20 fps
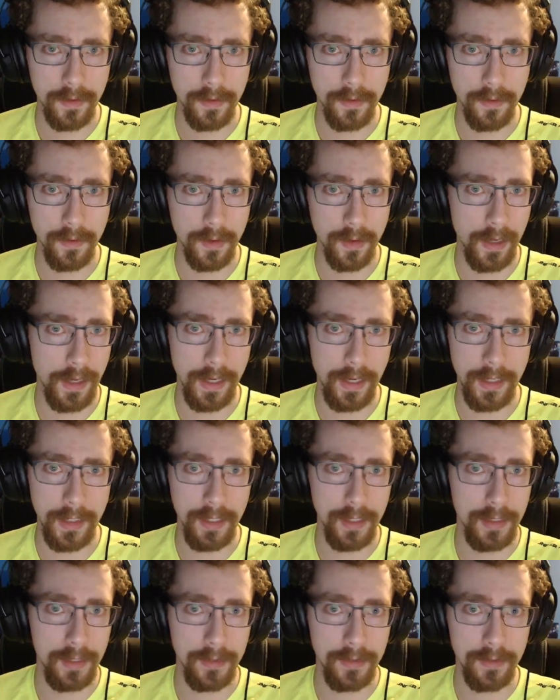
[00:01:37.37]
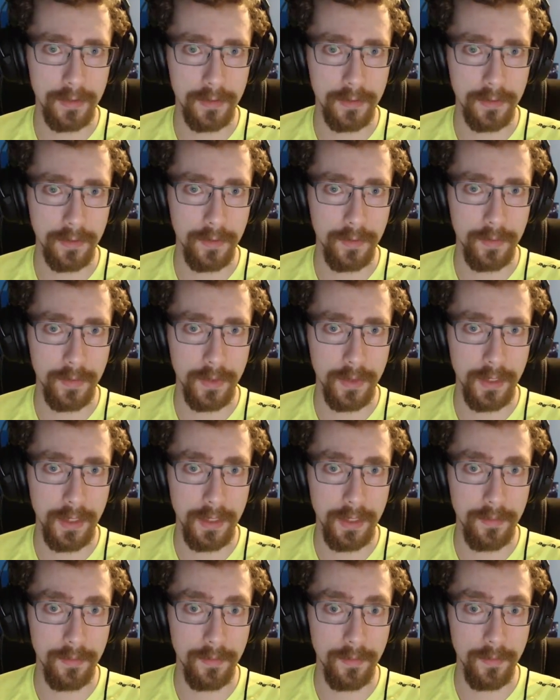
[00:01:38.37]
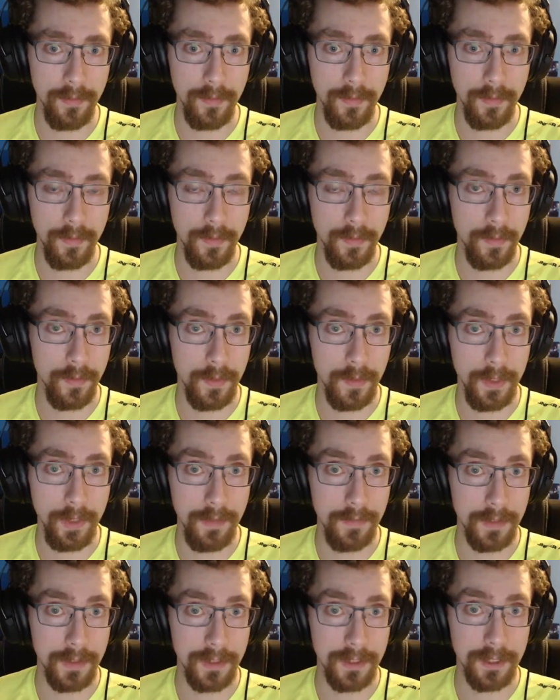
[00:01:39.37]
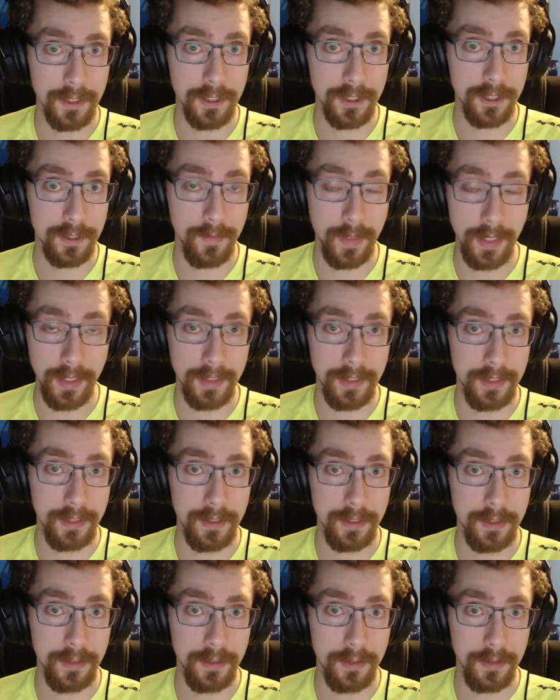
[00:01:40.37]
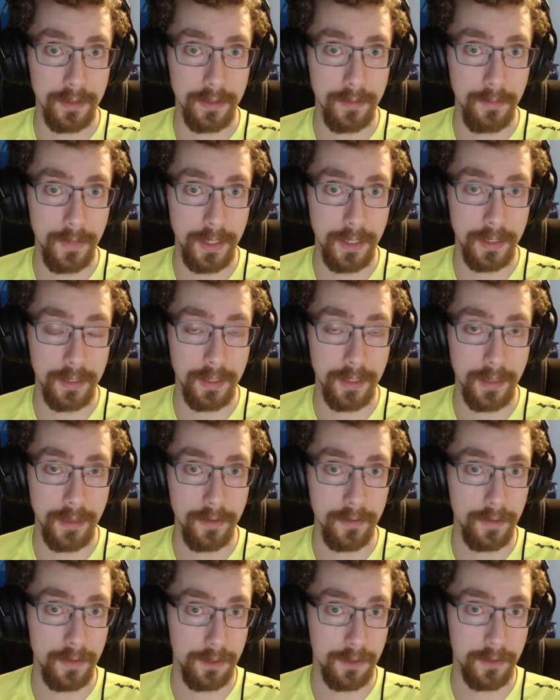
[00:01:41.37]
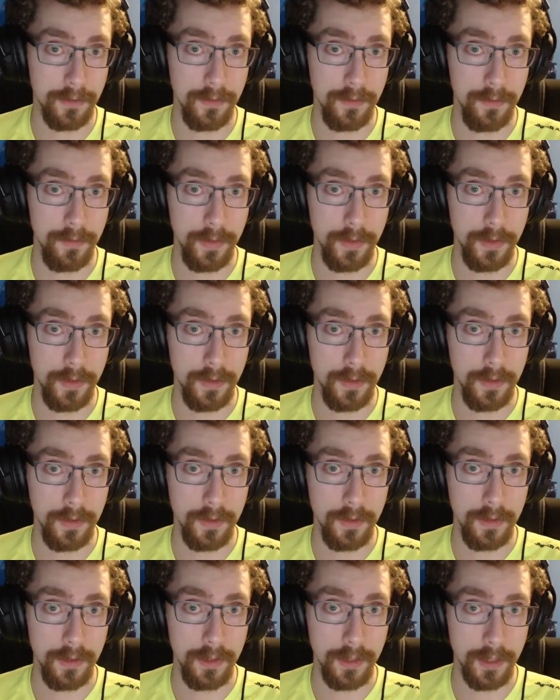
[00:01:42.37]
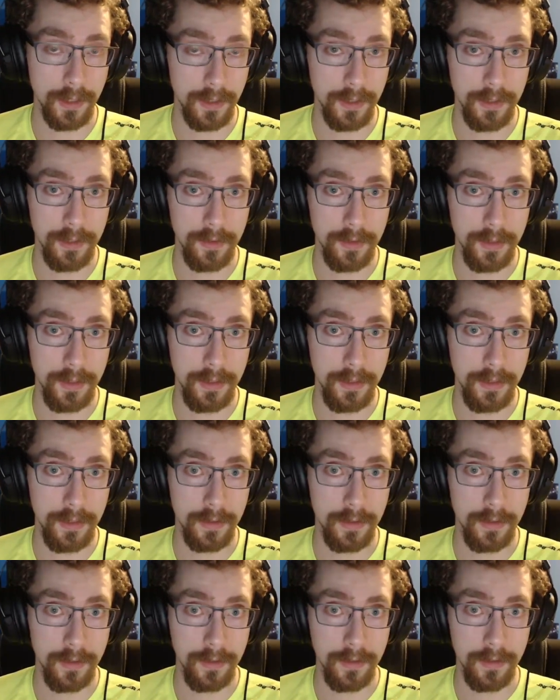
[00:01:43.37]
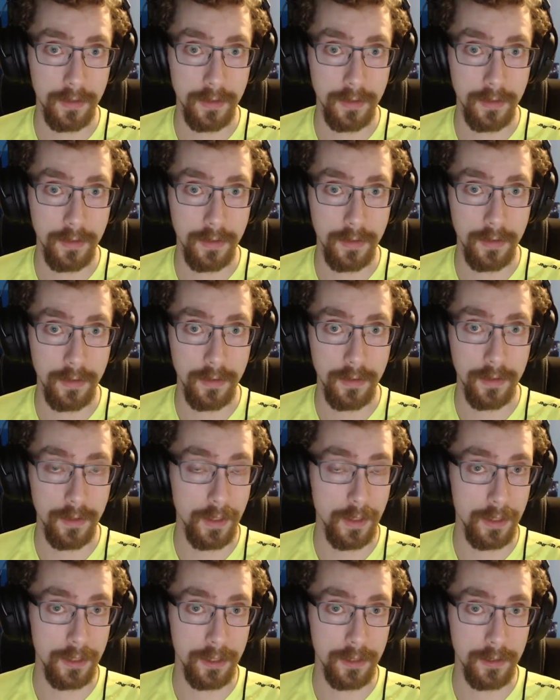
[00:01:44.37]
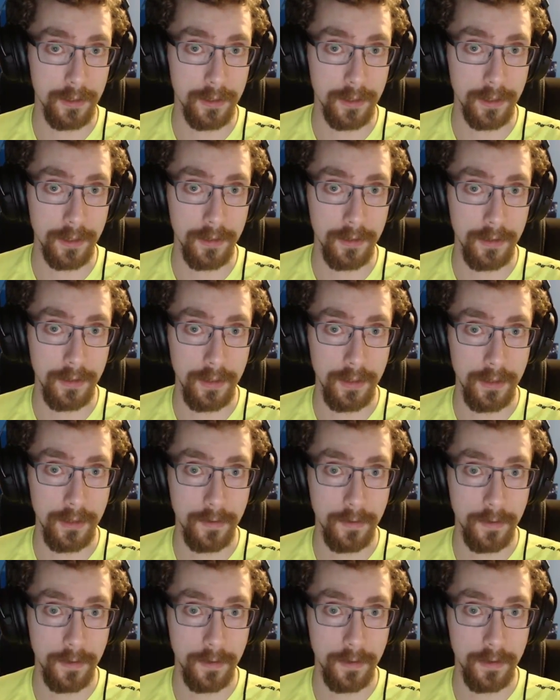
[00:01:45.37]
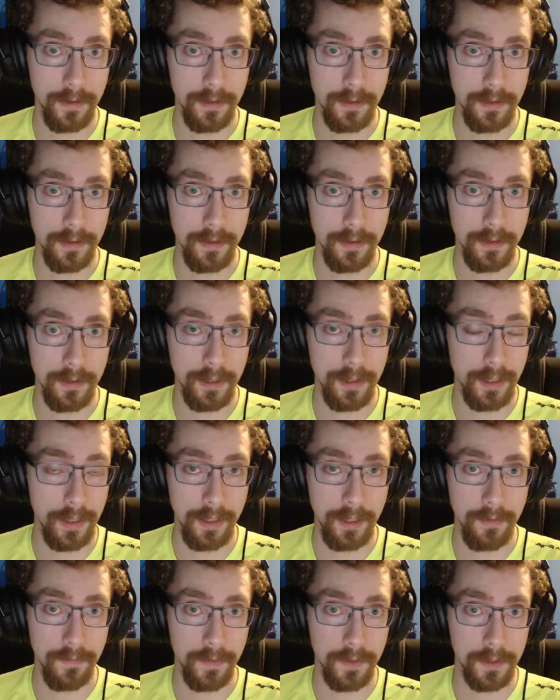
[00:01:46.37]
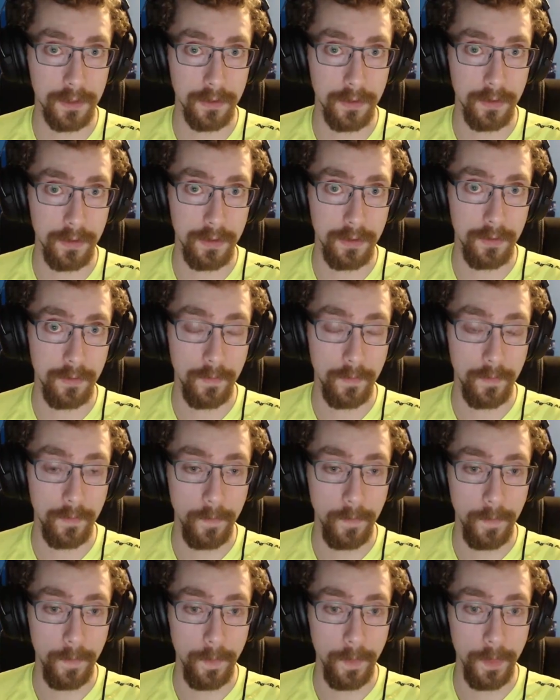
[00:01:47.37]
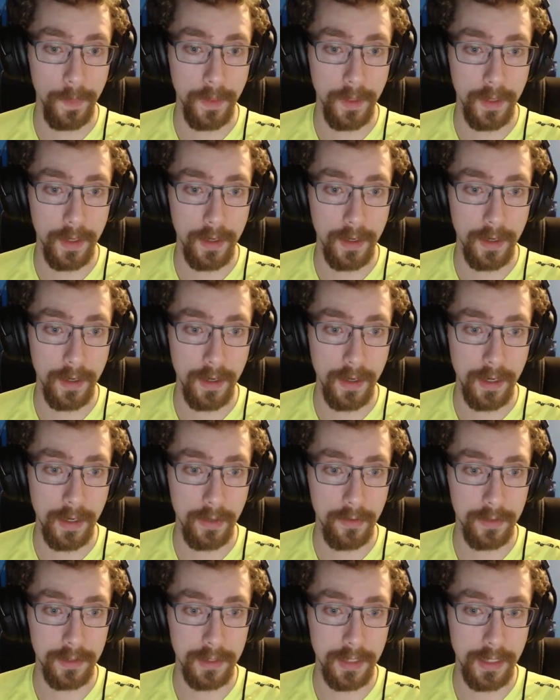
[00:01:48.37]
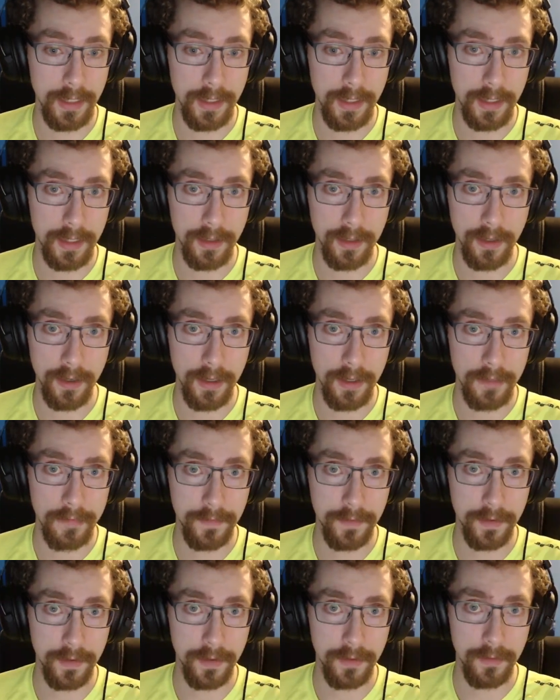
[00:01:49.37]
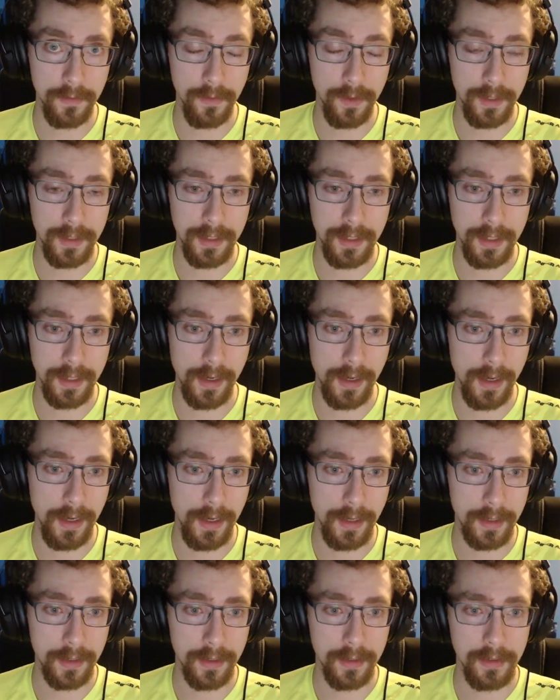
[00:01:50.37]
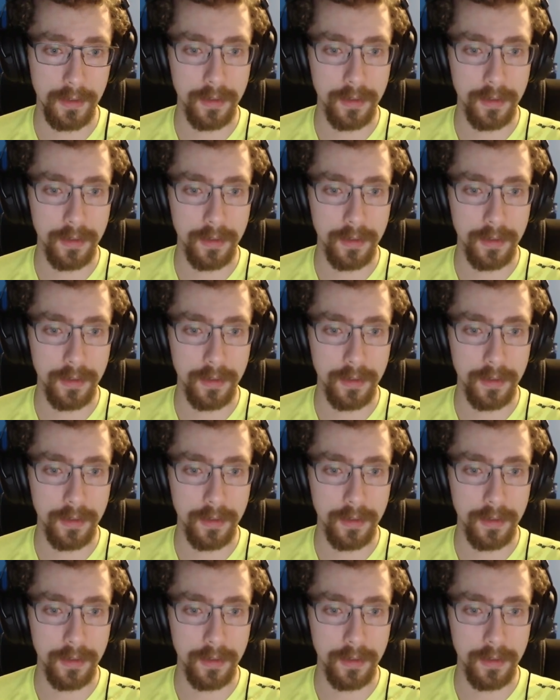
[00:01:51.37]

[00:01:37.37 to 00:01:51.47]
or any group he even suspects to be a terrorist group to the country, to national security, to any of the sort? How is that not lawful? What the heck?